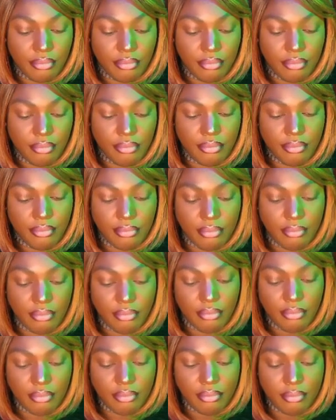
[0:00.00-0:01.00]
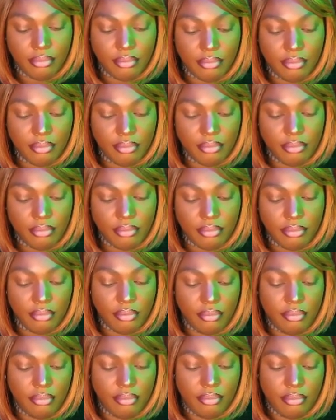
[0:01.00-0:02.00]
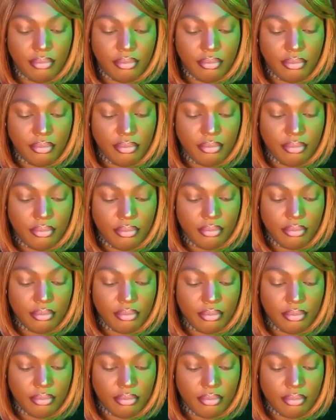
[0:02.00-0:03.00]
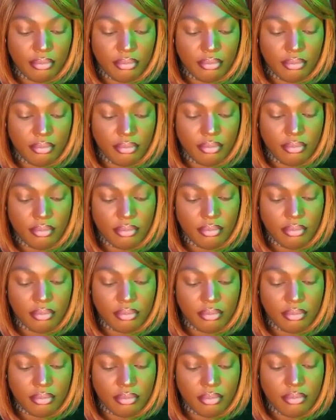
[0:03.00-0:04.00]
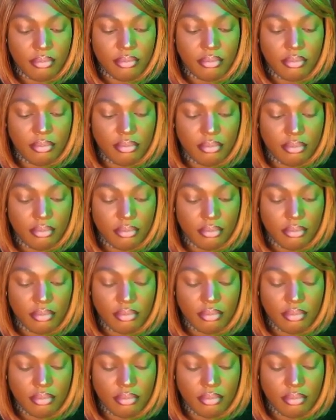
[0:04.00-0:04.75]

This person isn't speaking.